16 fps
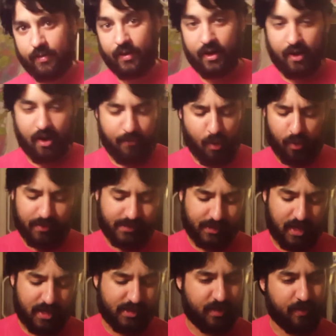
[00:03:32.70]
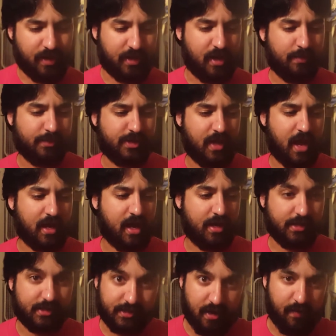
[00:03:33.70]
I'm always lazy when it comes to that
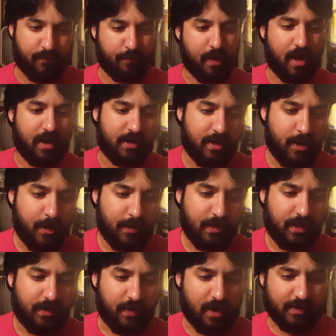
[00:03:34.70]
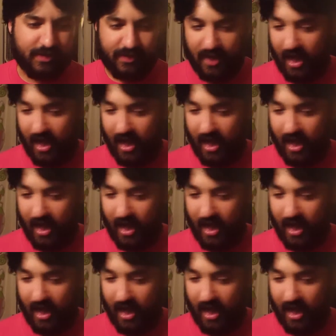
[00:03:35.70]
kind of stuff. But there's